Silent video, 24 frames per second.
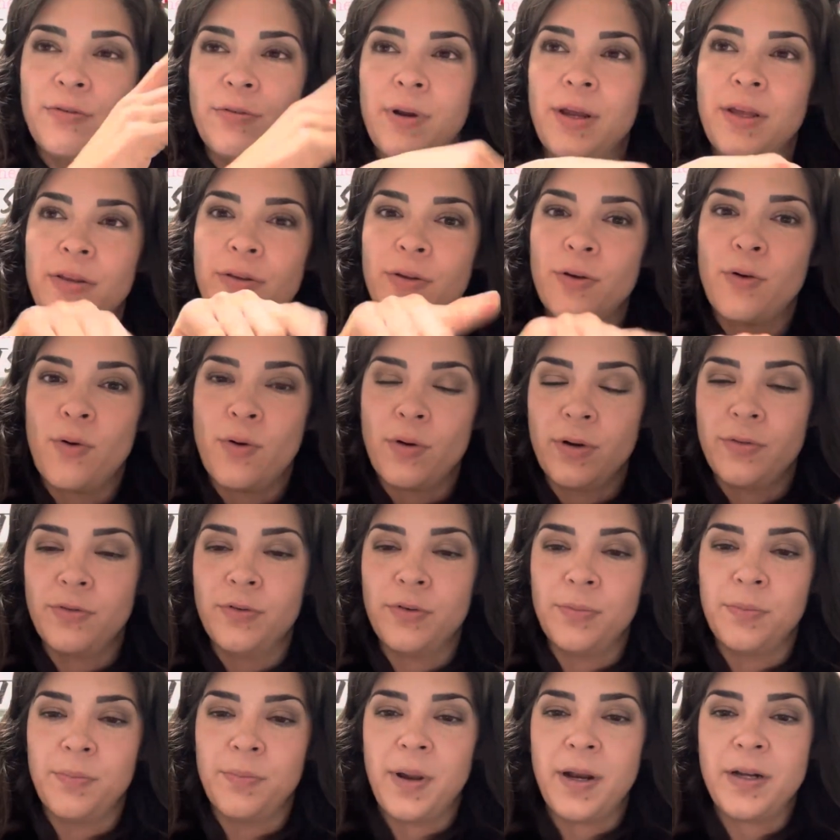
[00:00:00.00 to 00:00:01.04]
around the corner
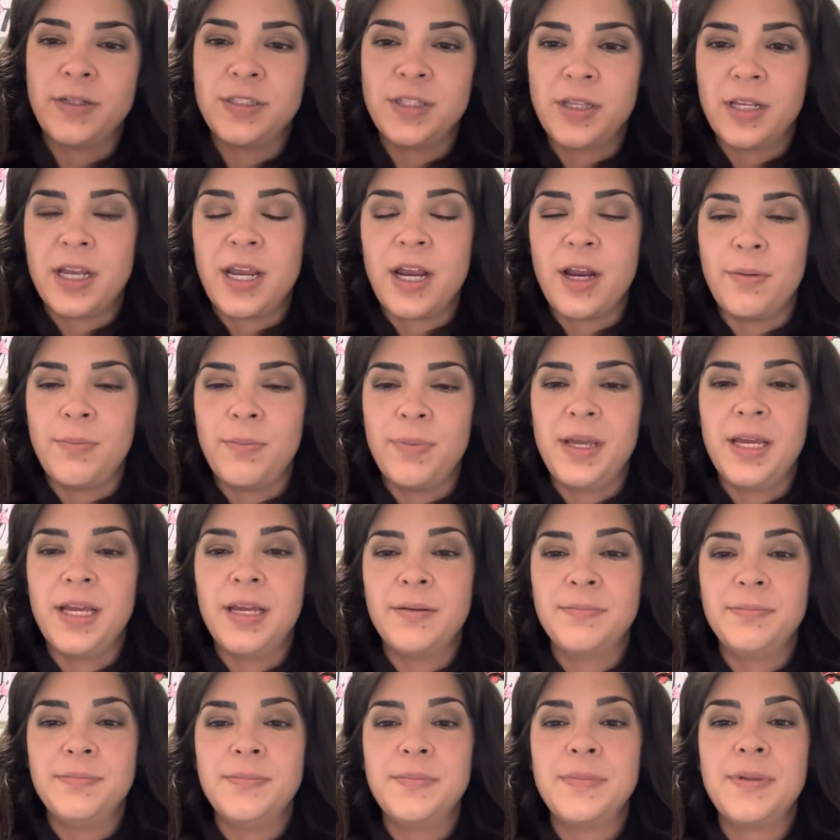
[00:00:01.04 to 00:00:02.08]
from Pirates of the
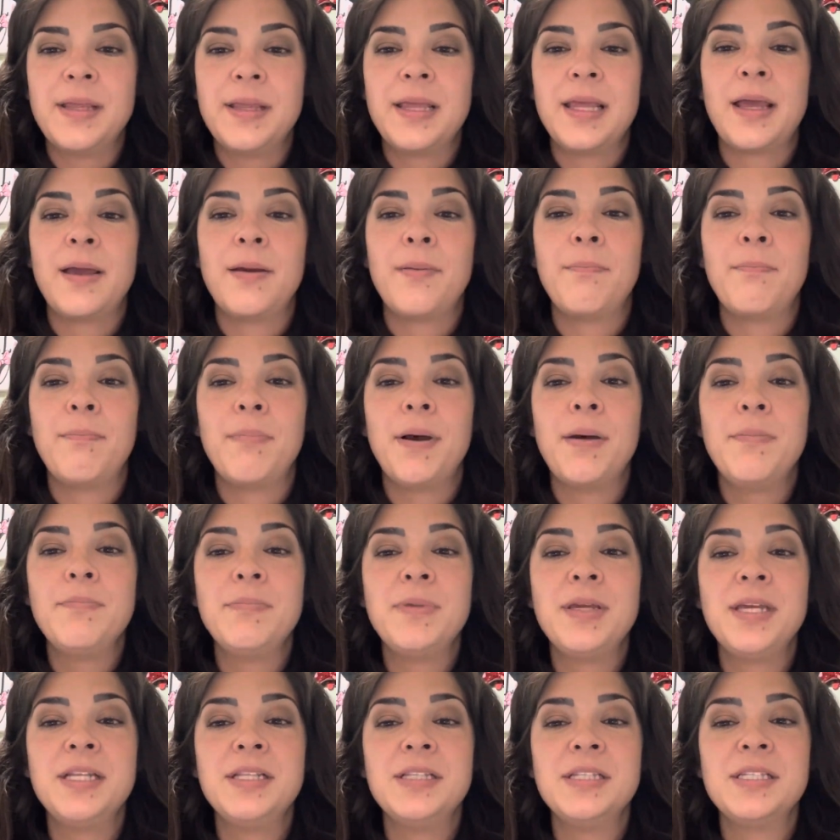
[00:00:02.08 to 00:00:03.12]
Caribbean.
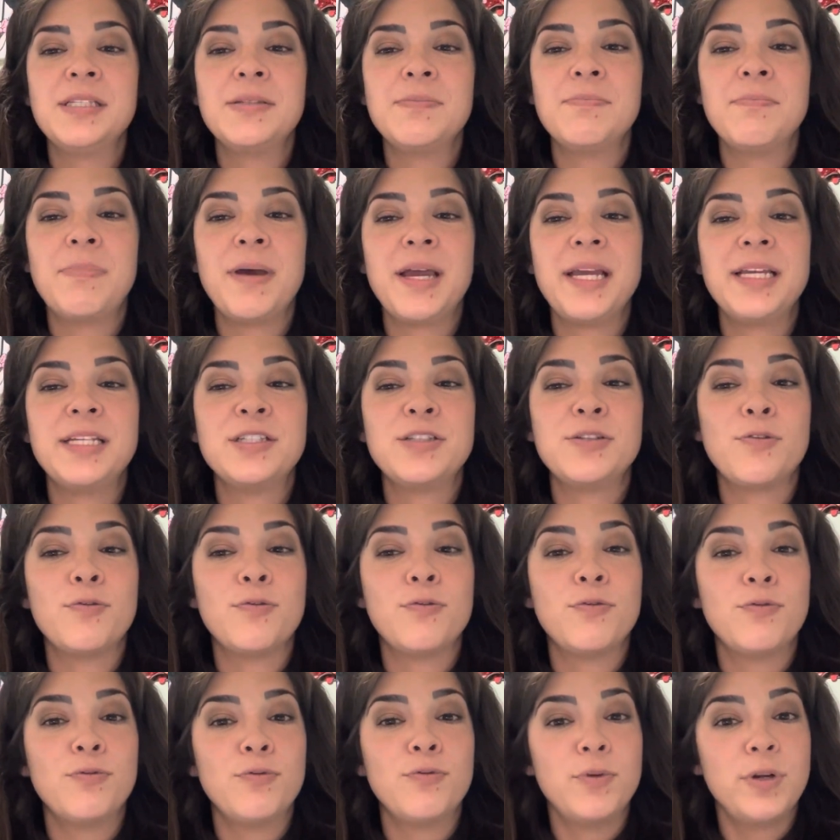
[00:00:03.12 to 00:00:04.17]
Pumpkin spice
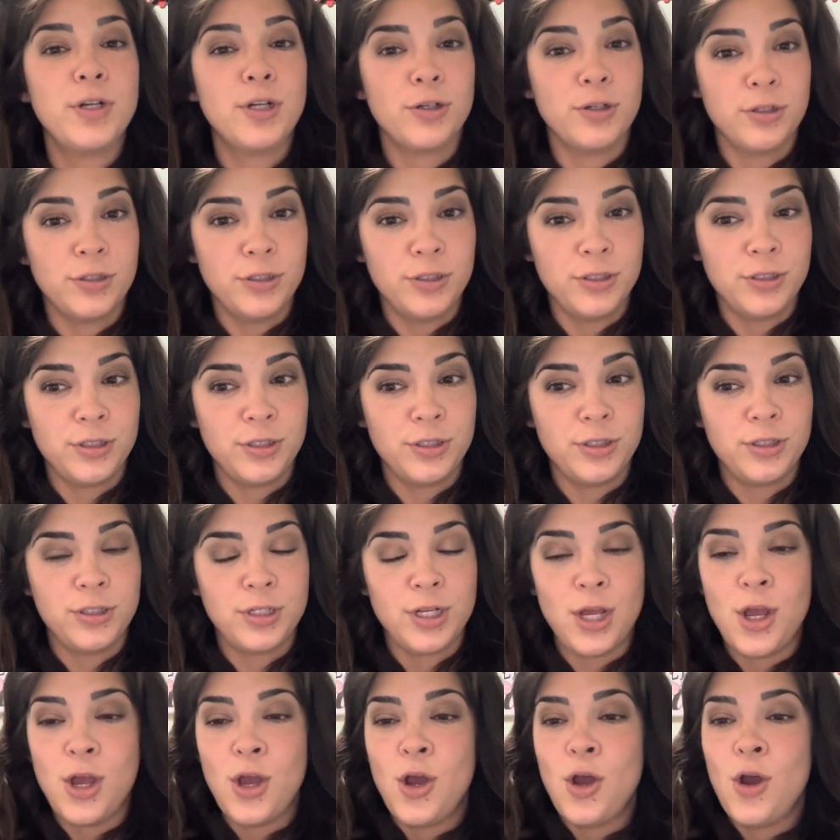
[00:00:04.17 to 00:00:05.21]
fritters.
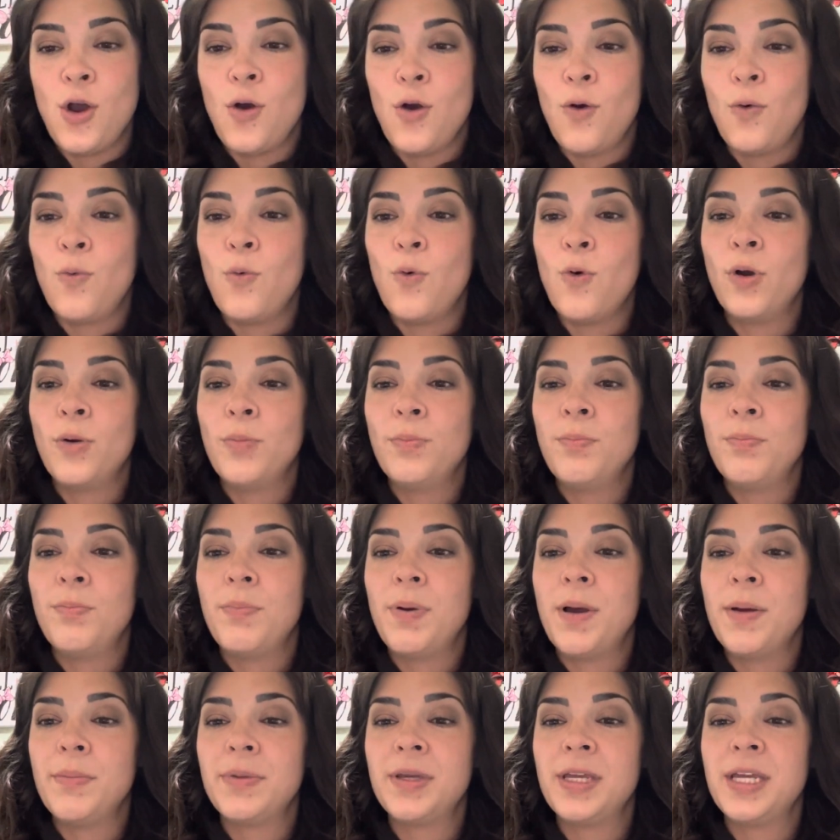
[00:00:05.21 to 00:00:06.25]
Warm
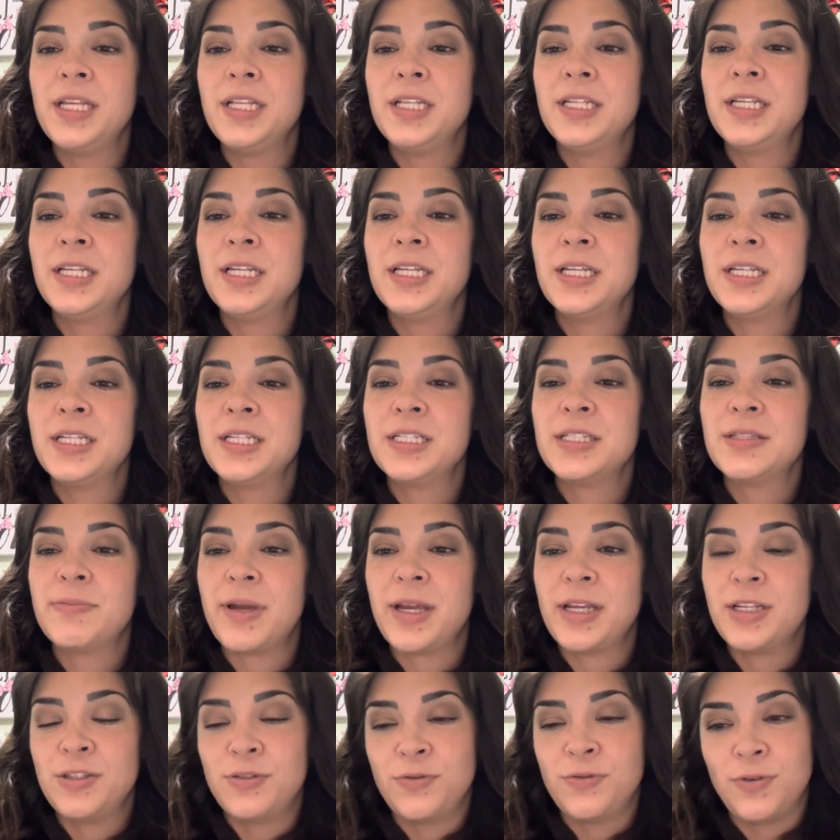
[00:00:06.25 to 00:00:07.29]
pumpkin
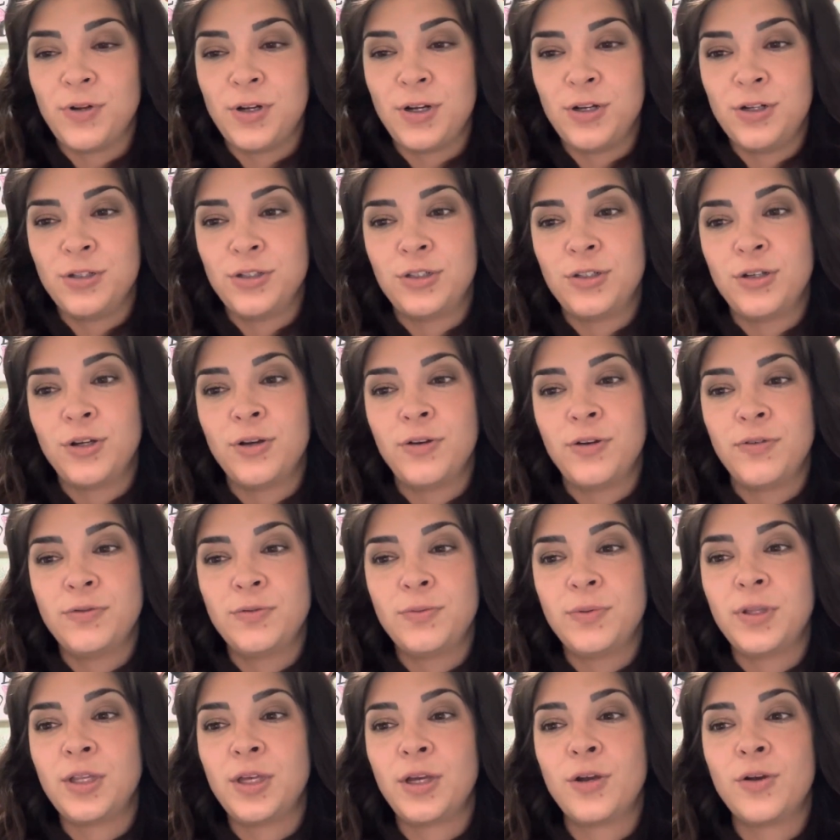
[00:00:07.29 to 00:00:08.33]
spice fritters served
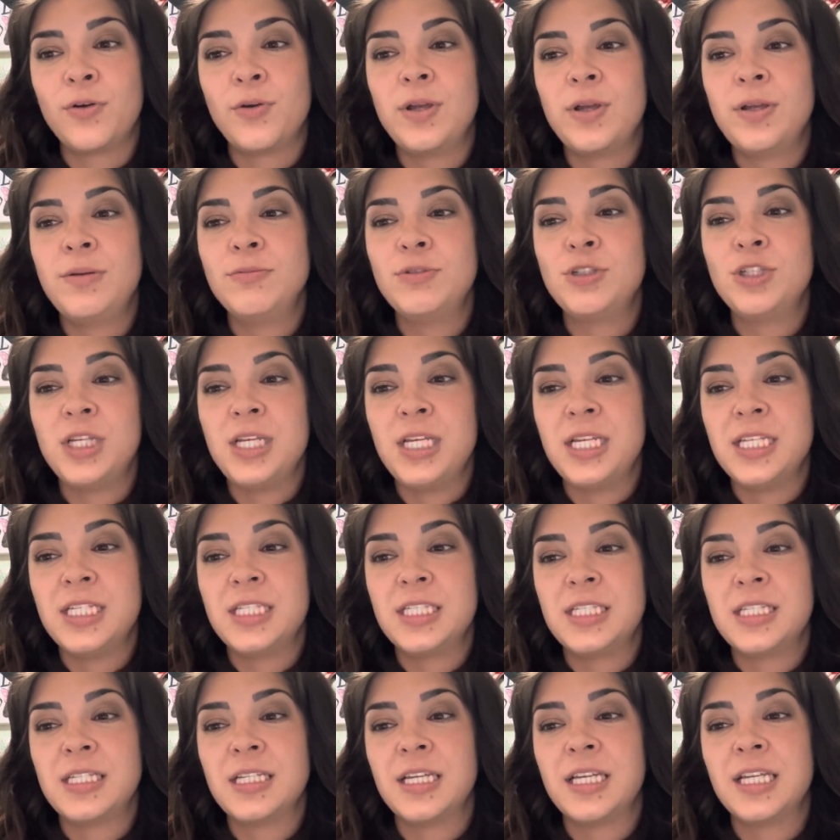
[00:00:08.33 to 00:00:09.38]
with a cream
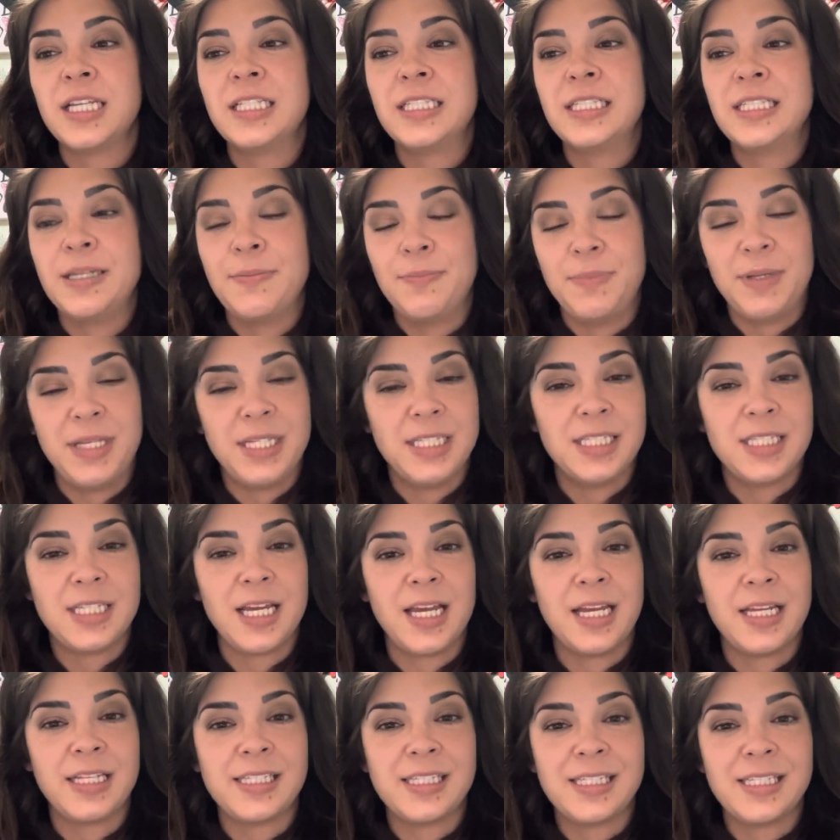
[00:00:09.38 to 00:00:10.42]
cheese dipping
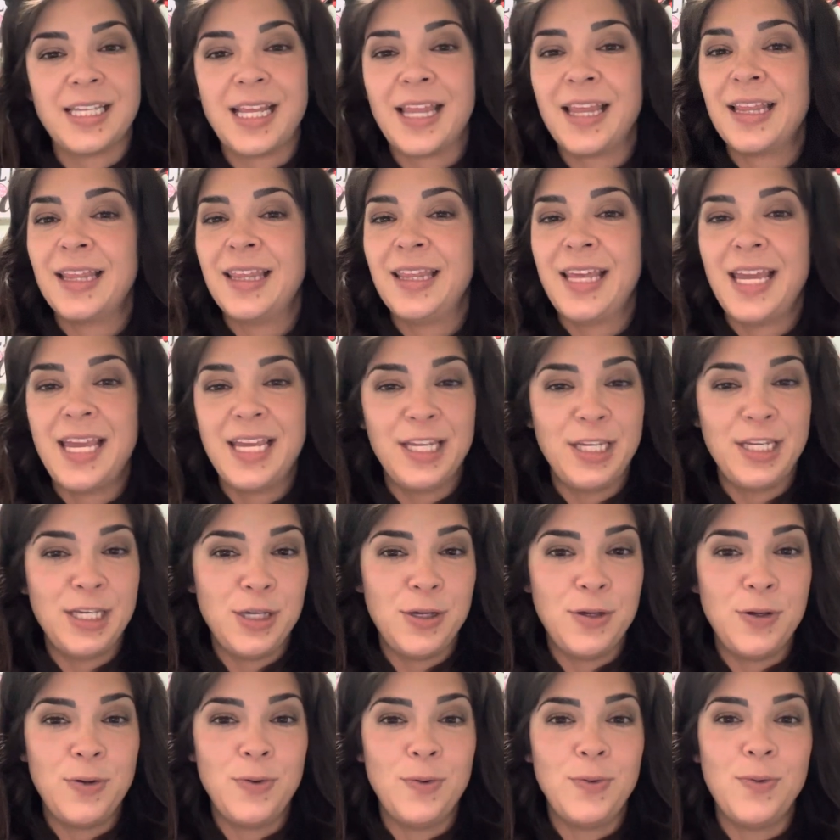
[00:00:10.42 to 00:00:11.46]
sauce. Thank
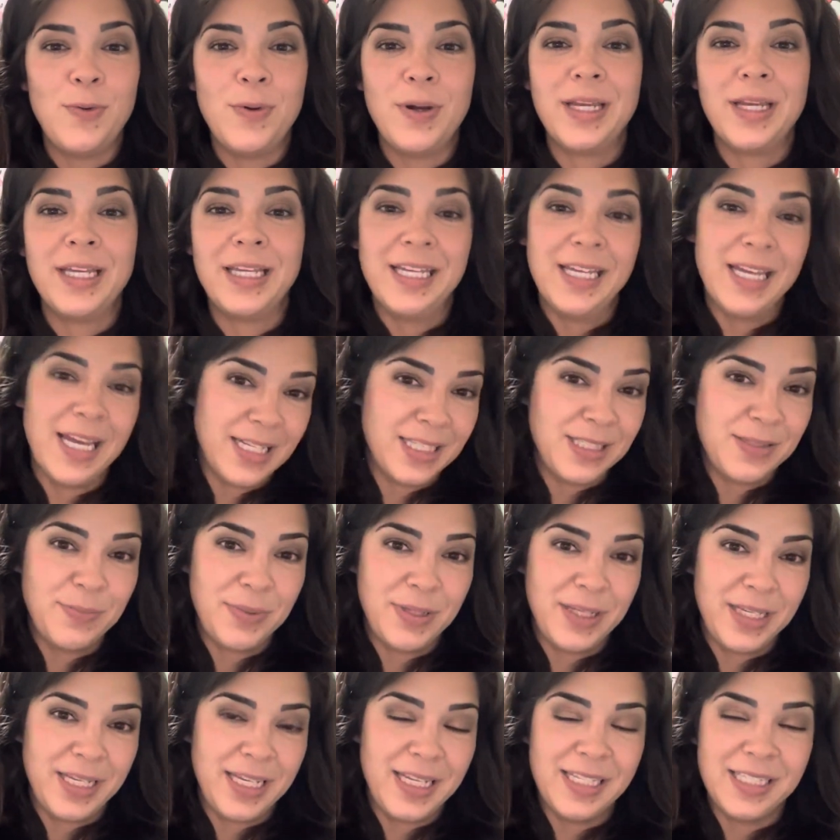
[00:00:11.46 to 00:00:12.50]
you. Yes,
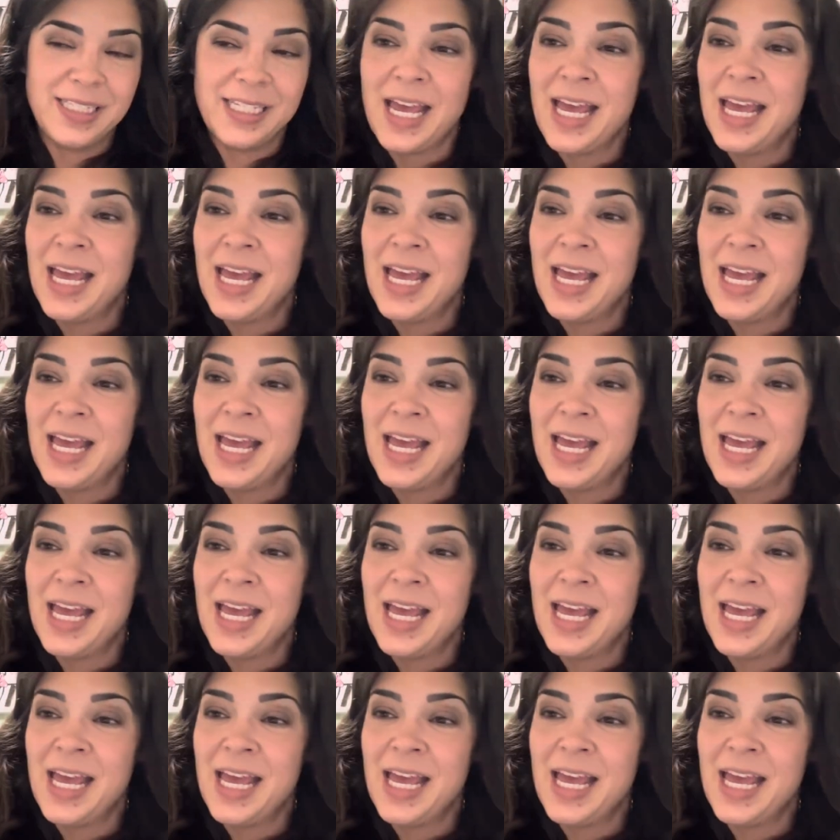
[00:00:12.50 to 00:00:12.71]
please.